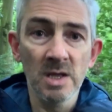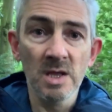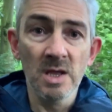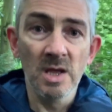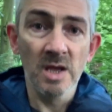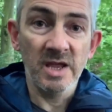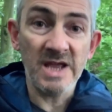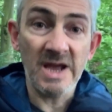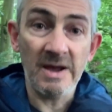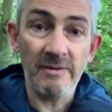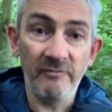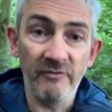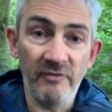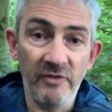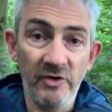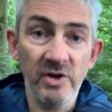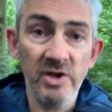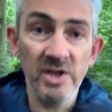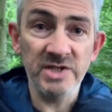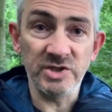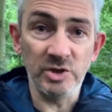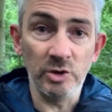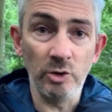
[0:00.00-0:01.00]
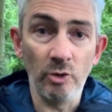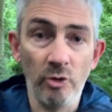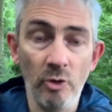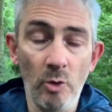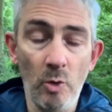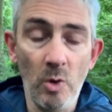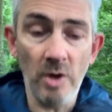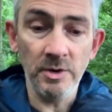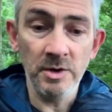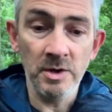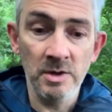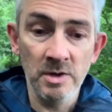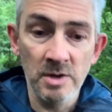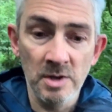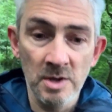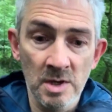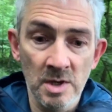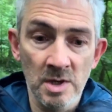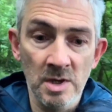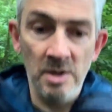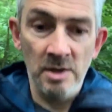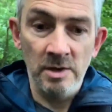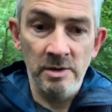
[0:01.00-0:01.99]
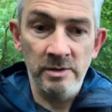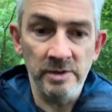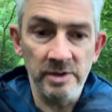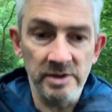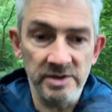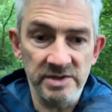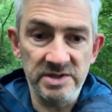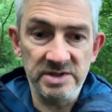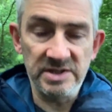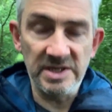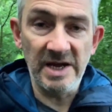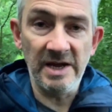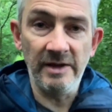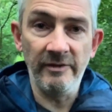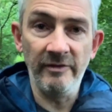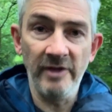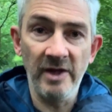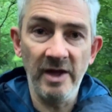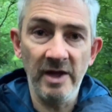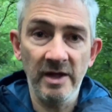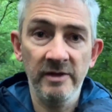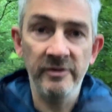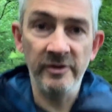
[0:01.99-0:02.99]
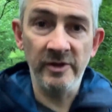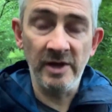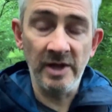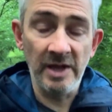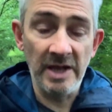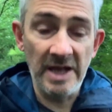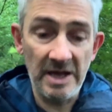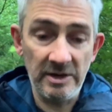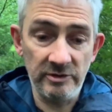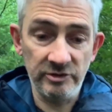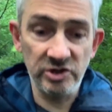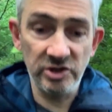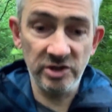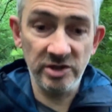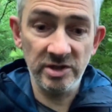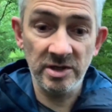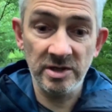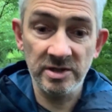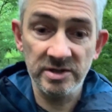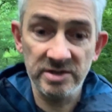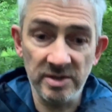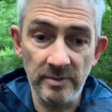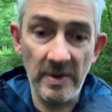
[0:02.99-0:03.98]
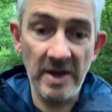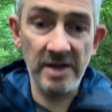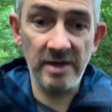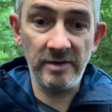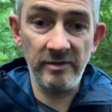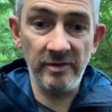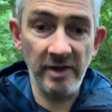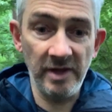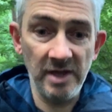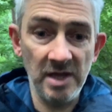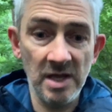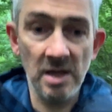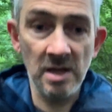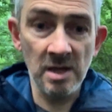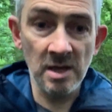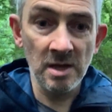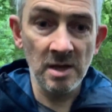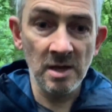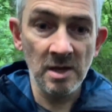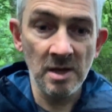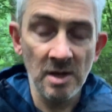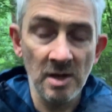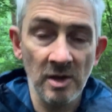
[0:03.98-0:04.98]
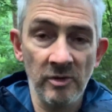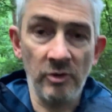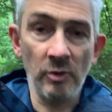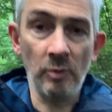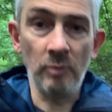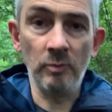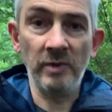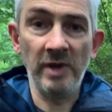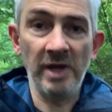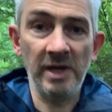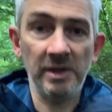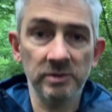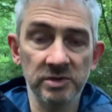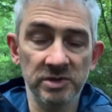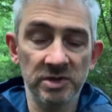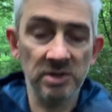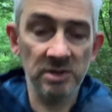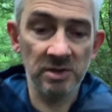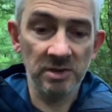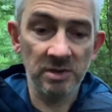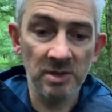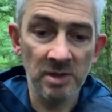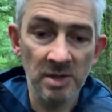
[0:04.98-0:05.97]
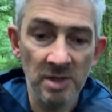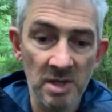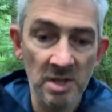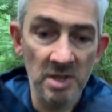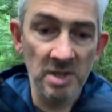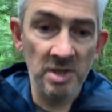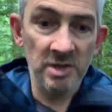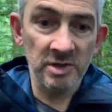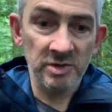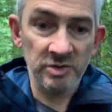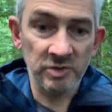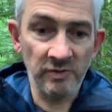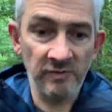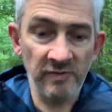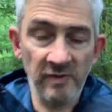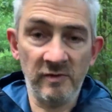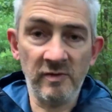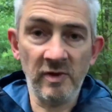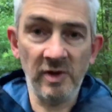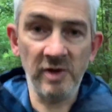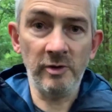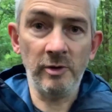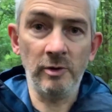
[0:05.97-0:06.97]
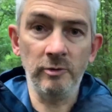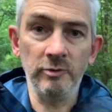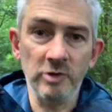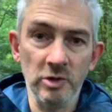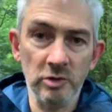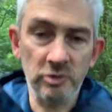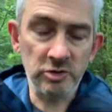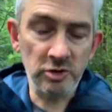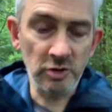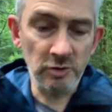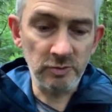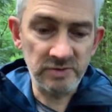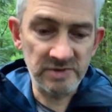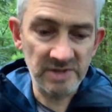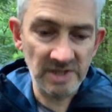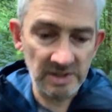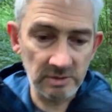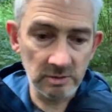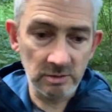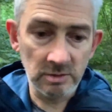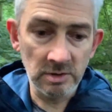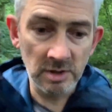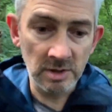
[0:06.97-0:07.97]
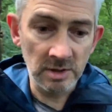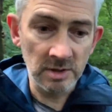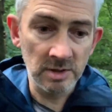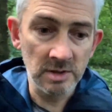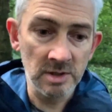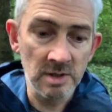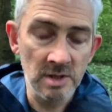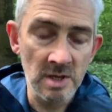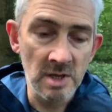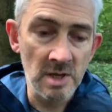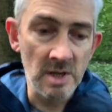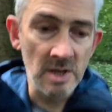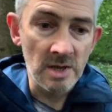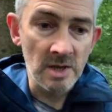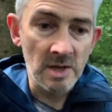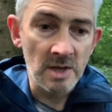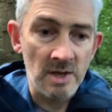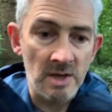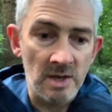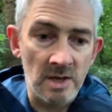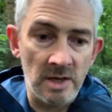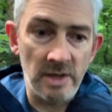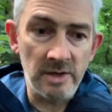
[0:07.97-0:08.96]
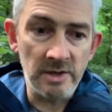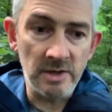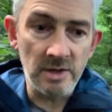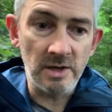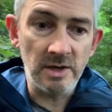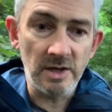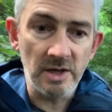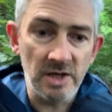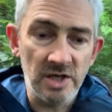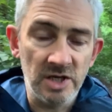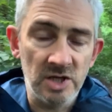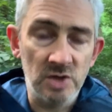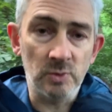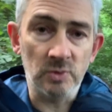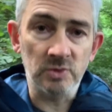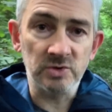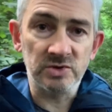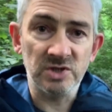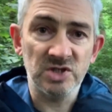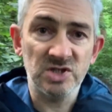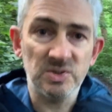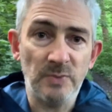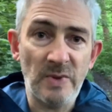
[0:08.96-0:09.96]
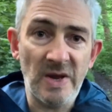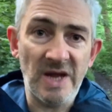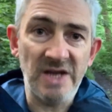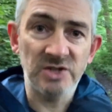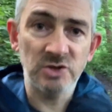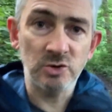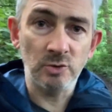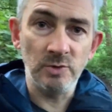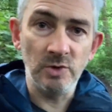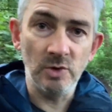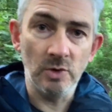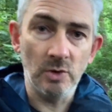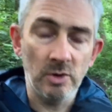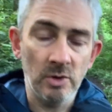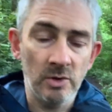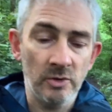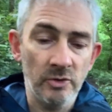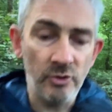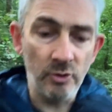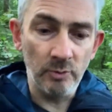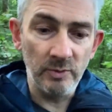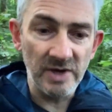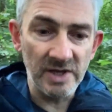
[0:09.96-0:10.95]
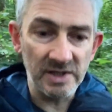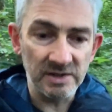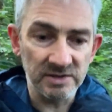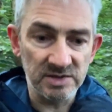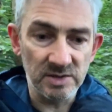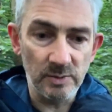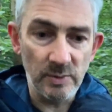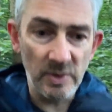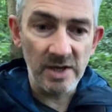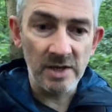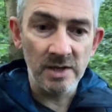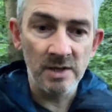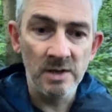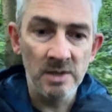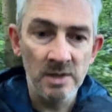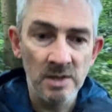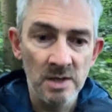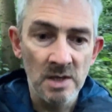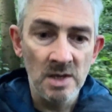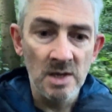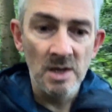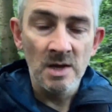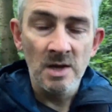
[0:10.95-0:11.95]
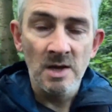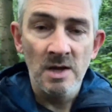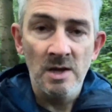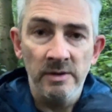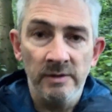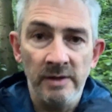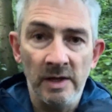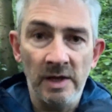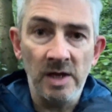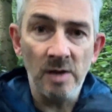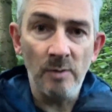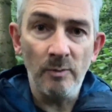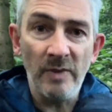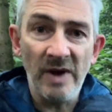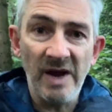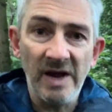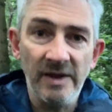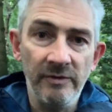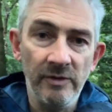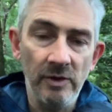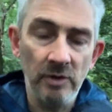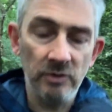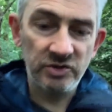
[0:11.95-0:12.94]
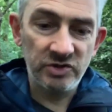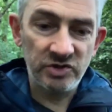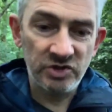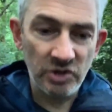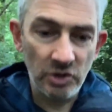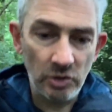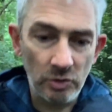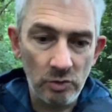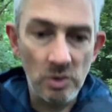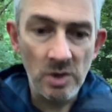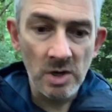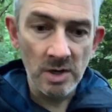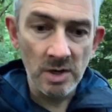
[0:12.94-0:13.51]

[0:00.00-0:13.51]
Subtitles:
Canva is another one that's down there that allows you to make the thumbnails. So if you've got your own YouTube channel and you want to spice up your thumbnails a bit, then combine those two